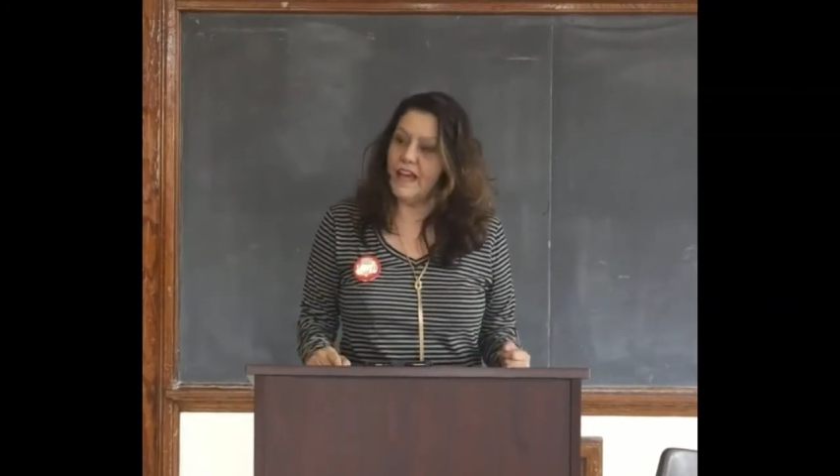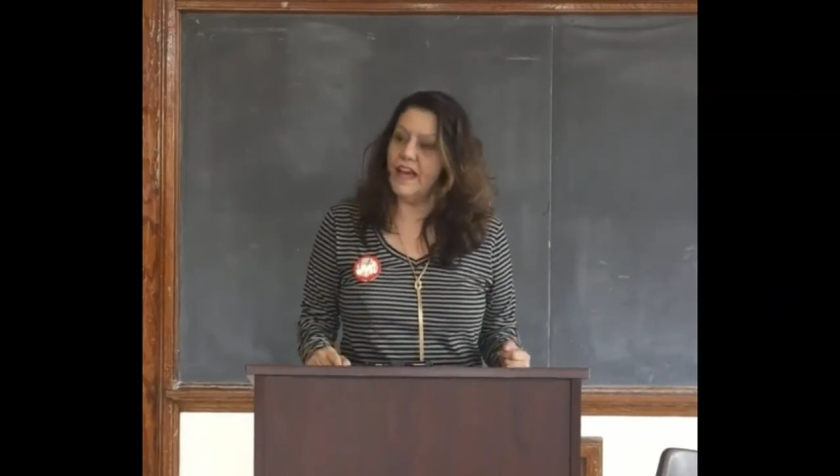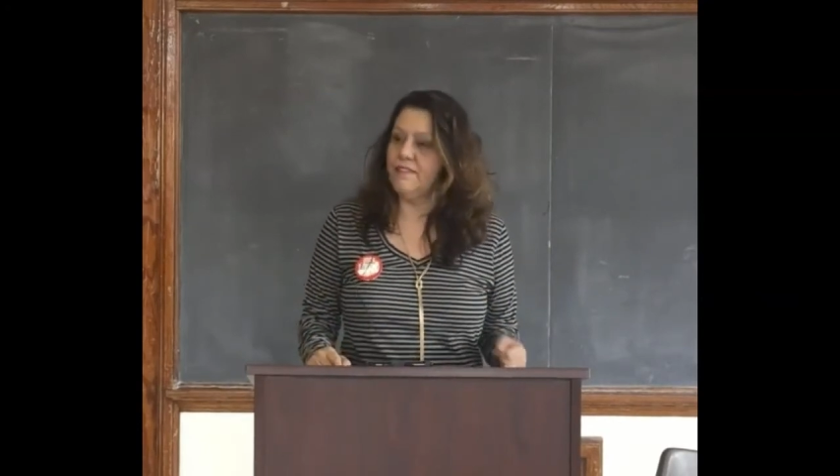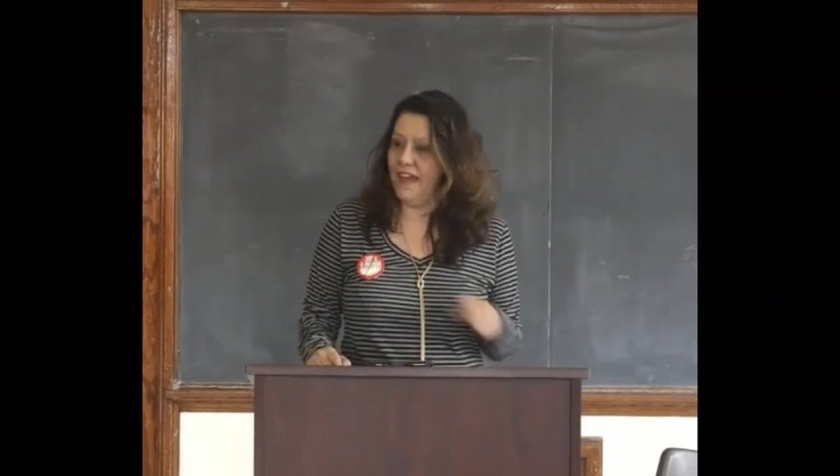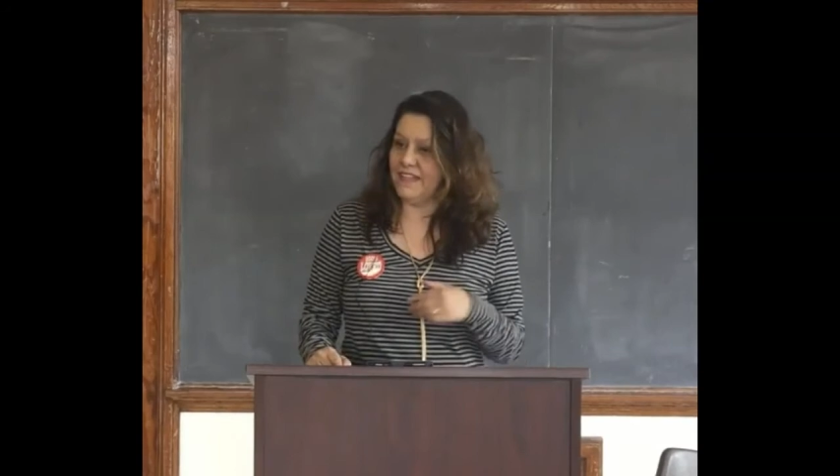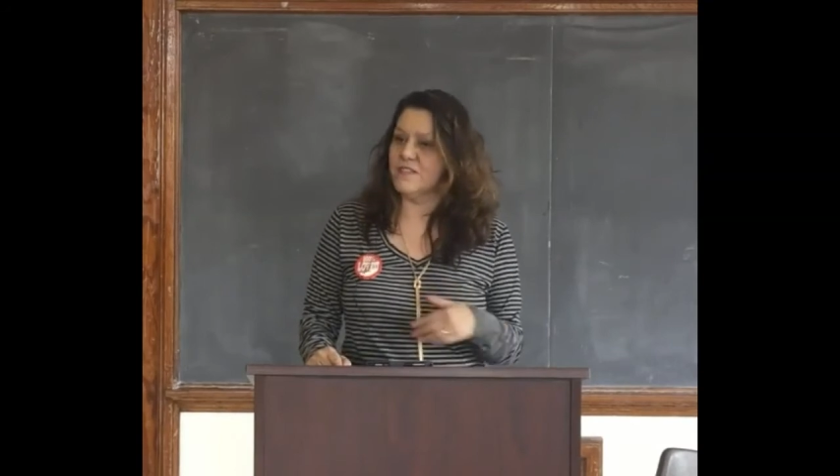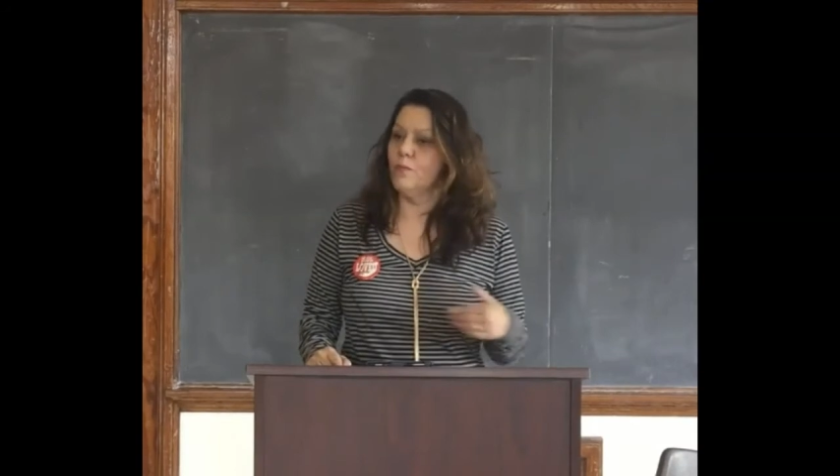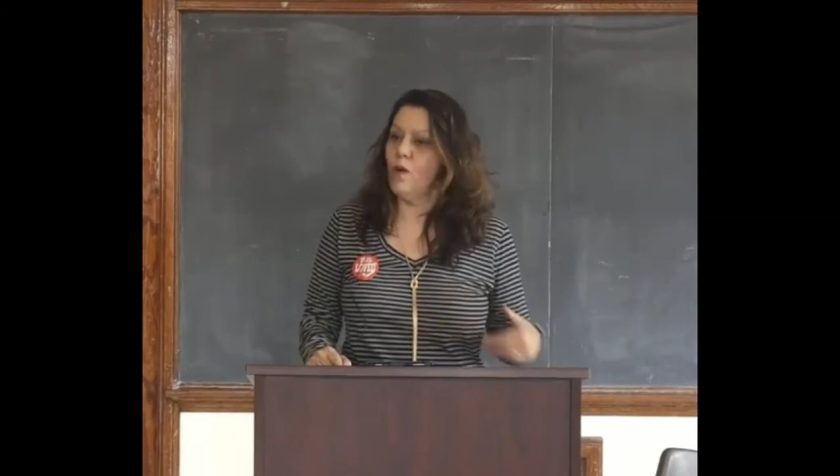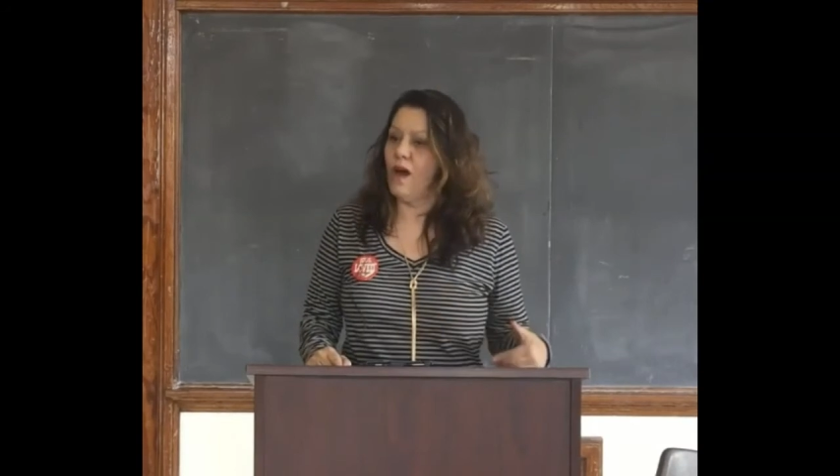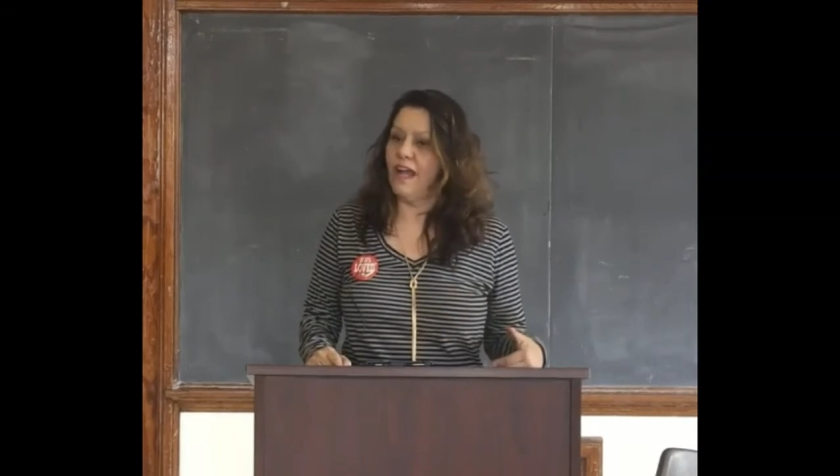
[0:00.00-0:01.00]
And
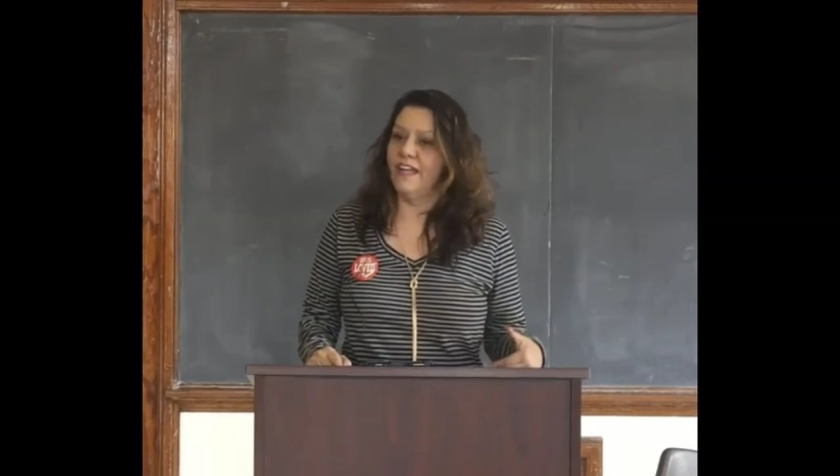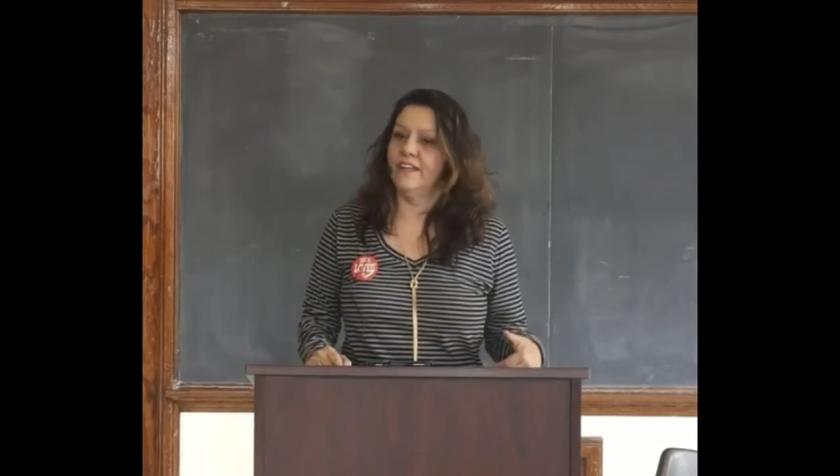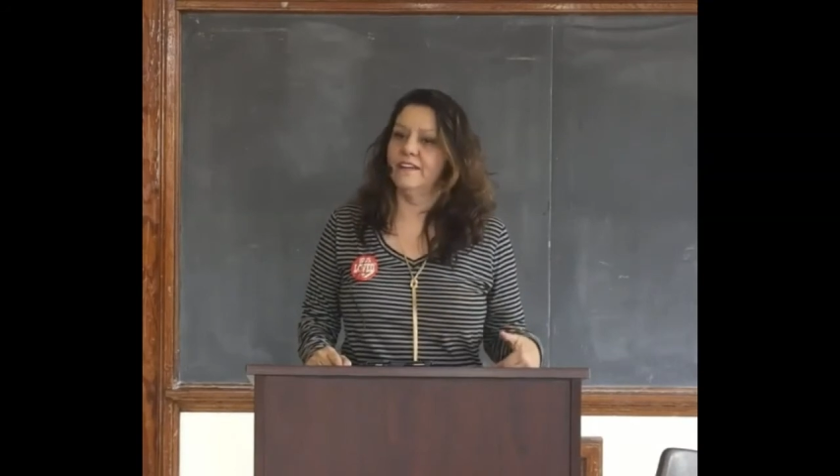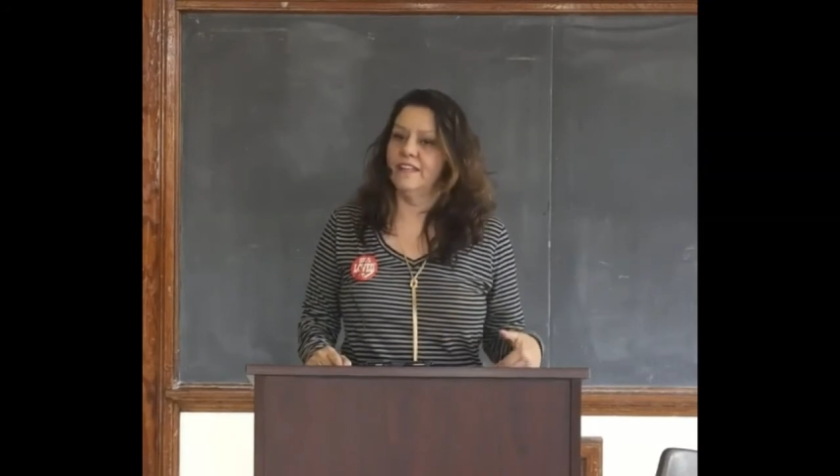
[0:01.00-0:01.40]
that's why